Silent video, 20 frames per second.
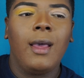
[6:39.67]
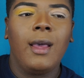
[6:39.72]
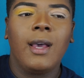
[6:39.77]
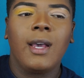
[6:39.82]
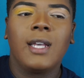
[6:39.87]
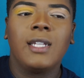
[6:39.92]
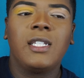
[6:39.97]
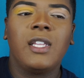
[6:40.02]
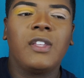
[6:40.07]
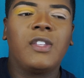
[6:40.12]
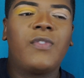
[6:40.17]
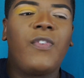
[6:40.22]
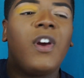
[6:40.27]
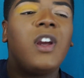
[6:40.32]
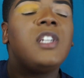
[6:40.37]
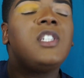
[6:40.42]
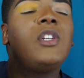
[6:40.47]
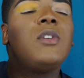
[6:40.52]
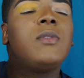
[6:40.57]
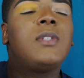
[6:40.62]
Because at
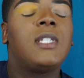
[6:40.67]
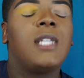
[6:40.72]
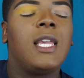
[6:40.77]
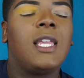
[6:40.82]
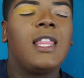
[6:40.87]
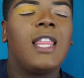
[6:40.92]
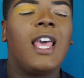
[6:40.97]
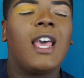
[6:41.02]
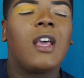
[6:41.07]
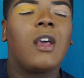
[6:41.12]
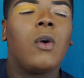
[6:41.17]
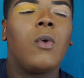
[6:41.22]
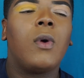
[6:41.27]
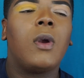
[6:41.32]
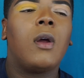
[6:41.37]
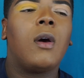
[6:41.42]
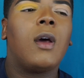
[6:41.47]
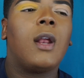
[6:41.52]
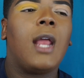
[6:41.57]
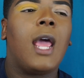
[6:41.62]
first you've seen that
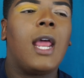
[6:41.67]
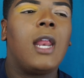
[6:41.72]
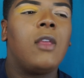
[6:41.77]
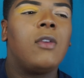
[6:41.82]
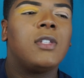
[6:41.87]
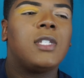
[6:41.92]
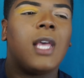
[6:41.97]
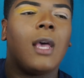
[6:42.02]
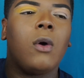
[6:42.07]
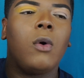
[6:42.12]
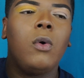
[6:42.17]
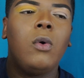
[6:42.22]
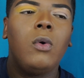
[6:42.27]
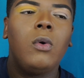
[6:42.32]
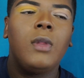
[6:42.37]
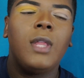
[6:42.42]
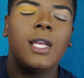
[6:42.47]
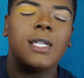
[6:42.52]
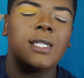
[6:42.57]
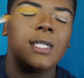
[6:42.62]
going on and you're like,
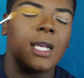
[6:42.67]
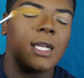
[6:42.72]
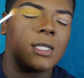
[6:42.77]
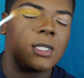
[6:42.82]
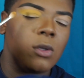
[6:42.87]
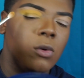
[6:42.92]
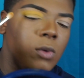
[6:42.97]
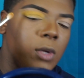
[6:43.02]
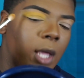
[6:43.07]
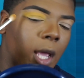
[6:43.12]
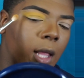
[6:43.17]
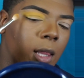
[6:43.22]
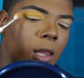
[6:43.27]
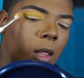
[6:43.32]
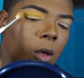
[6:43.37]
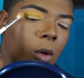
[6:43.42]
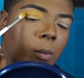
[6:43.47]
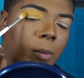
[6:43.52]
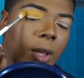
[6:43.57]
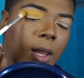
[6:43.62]
oh, that's not so
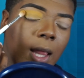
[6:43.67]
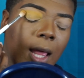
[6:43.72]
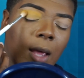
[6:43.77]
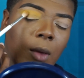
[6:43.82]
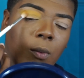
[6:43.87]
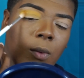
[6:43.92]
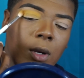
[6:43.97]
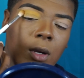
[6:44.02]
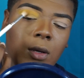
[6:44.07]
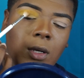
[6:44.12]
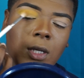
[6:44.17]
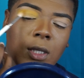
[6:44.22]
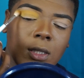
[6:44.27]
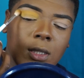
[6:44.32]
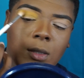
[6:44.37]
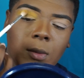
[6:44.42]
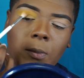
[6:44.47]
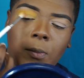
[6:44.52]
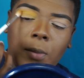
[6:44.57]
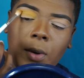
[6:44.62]
yellow. But like when you
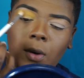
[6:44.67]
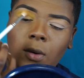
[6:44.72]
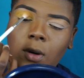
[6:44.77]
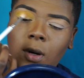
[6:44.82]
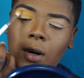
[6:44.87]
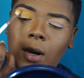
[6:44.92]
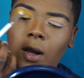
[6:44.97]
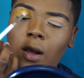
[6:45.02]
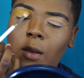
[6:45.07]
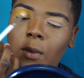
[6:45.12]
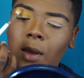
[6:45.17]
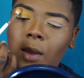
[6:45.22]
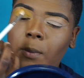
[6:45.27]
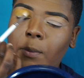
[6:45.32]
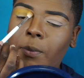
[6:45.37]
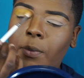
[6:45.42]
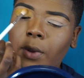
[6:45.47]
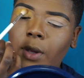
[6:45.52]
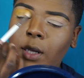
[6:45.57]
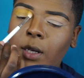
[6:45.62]
just build her up
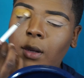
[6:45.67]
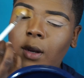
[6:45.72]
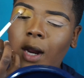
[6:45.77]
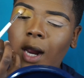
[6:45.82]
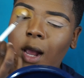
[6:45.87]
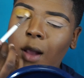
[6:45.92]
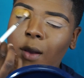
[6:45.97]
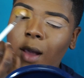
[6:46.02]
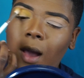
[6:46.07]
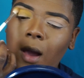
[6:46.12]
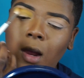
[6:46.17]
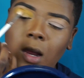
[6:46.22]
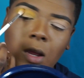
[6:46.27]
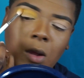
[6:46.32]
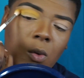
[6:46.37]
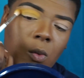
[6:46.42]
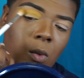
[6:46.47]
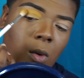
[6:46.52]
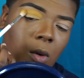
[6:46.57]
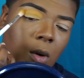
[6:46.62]
and blend her out how
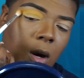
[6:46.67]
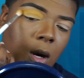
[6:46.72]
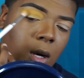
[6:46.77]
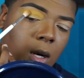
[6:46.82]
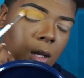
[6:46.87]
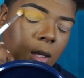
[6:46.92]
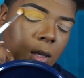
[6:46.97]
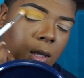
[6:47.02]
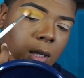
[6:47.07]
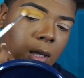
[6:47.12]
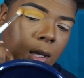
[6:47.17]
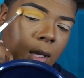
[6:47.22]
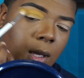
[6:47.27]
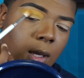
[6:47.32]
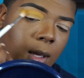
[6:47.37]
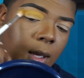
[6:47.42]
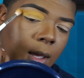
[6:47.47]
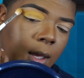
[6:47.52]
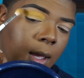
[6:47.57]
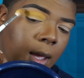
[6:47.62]
you want her to
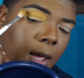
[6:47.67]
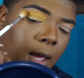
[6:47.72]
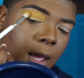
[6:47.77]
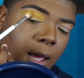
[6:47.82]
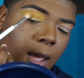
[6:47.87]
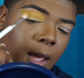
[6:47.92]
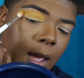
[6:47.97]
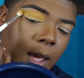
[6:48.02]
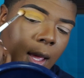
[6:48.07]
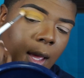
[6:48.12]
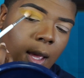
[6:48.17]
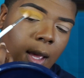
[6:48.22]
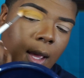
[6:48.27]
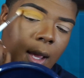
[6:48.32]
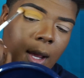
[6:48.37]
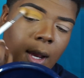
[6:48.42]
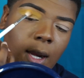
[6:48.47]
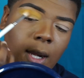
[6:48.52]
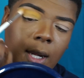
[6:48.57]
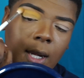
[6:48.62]
look,
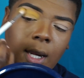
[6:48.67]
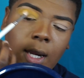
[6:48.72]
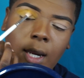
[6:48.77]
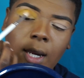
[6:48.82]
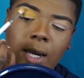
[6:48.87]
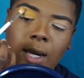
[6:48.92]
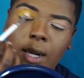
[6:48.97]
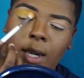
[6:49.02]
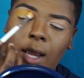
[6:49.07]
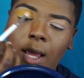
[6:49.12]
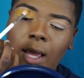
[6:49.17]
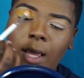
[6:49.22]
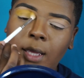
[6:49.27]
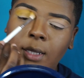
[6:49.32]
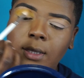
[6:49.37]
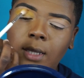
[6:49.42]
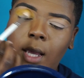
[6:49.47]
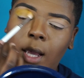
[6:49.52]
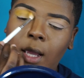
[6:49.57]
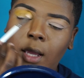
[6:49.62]
honey, that
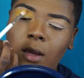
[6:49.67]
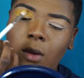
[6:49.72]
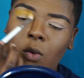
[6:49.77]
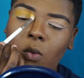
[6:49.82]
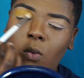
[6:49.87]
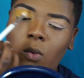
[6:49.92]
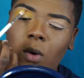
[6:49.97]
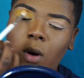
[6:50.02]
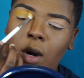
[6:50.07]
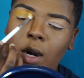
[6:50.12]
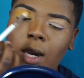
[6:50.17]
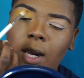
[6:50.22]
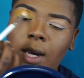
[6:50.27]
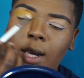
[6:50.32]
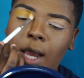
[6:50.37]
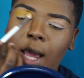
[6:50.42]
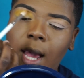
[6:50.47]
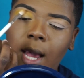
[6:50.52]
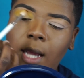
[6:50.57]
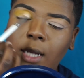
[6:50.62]
is how you work an
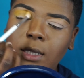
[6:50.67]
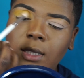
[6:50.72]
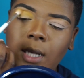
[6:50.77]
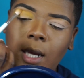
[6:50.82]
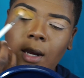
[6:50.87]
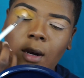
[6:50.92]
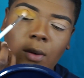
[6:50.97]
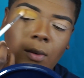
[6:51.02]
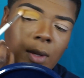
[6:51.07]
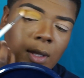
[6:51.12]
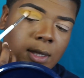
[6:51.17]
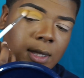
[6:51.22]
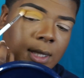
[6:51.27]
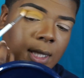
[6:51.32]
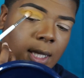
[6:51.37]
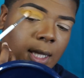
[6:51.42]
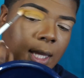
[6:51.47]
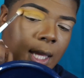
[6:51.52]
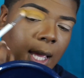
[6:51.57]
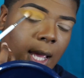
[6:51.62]
eyeshadow
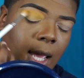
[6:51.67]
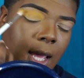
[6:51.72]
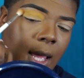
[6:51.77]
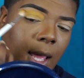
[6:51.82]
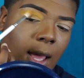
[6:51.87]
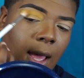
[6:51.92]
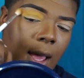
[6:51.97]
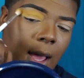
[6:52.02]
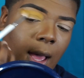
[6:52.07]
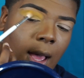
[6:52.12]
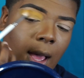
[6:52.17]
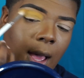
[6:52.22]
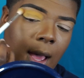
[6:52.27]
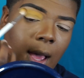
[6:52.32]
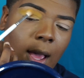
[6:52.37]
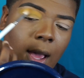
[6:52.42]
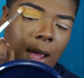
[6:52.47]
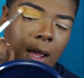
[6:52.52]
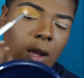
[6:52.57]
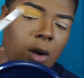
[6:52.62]
into that
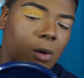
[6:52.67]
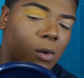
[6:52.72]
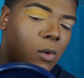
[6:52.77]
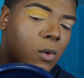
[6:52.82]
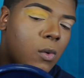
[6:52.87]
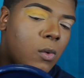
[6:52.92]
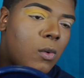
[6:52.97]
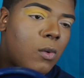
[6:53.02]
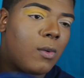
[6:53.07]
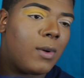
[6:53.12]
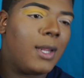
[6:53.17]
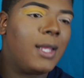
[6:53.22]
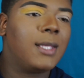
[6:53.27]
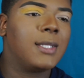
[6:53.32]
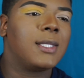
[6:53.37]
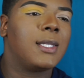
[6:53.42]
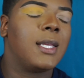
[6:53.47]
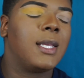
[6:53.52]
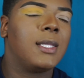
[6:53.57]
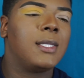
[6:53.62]
eye
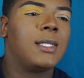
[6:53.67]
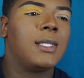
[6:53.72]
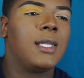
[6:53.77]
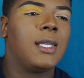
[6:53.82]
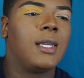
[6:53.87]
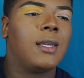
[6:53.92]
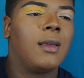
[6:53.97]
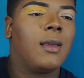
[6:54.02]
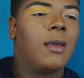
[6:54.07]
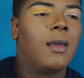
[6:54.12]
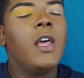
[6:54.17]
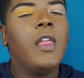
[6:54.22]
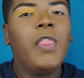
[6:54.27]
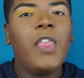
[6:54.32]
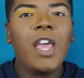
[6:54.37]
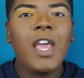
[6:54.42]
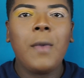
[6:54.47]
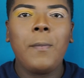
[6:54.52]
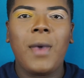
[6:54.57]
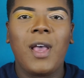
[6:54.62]
crease, honey. The
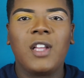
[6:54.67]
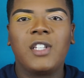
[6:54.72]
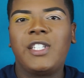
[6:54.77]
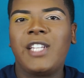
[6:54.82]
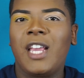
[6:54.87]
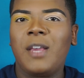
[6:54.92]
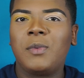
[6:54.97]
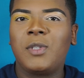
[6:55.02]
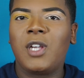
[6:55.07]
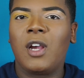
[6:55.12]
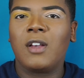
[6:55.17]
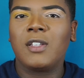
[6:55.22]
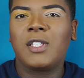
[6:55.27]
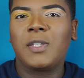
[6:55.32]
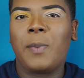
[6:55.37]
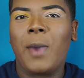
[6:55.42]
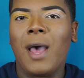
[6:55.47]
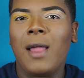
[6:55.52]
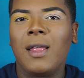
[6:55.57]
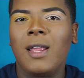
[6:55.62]
thing about James
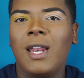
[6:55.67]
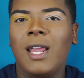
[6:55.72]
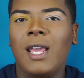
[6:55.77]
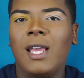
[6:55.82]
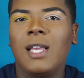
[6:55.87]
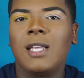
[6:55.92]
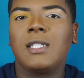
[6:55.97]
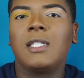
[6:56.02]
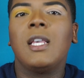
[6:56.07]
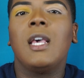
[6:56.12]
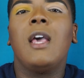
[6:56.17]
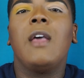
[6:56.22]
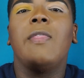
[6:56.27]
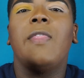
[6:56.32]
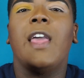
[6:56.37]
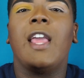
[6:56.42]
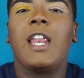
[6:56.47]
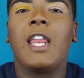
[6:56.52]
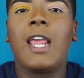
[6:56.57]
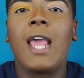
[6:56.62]
Charles' palette is
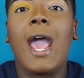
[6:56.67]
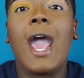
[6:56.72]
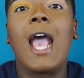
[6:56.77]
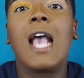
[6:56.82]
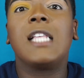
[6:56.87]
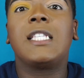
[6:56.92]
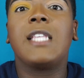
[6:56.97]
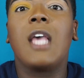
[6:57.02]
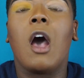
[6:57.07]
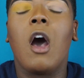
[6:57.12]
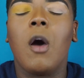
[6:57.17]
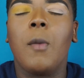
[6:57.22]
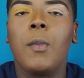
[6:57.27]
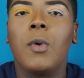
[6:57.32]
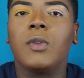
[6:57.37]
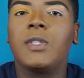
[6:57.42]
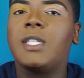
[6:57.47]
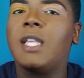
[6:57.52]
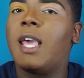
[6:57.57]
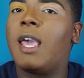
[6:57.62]
that it has
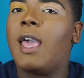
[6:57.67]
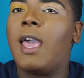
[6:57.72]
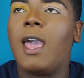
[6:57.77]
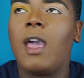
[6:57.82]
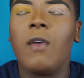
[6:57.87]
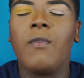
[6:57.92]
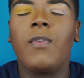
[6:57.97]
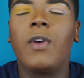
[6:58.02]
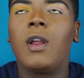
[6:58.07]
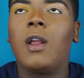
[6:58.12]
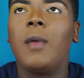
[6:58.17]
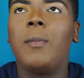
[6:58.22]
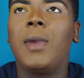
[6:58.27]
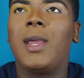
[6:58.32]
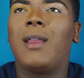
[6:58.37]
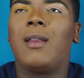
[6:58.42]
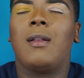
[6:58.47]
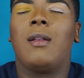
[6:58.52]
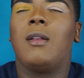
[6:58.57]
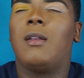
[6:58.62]
almost every, I
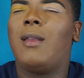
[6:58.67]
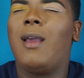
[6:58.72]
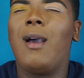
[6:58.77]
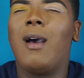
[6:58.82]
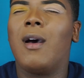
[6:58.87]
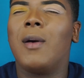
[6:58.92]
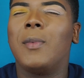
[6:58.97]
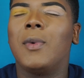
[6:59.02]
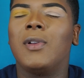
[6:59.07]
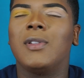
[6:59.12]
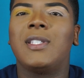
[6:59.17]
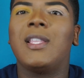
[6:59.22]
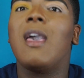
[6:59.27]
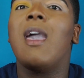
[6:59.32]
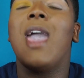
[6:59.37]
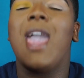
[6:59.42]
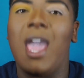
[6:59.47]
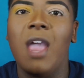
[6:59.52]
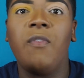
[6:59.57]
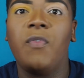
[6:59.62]
mean, not almost,
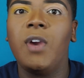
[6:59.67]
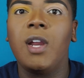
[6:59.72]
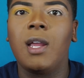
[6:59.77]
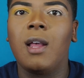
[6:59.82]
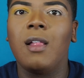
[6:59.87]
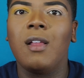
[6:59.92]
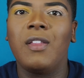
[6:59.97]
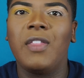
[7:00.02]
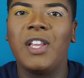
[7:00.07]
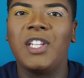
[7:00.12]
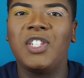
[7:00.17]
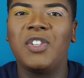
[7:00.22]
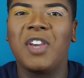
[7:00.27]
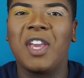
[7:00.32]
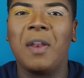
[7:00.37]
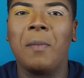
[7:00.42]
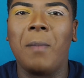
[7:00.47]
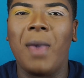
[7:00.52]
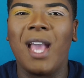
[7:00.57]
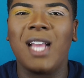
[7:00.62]
every color that you
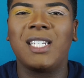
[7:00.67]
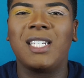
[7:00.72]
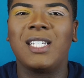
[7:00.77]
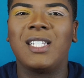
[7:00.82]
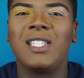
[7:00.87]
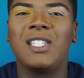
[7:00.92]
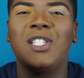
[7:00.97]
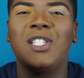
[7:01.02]
can imagine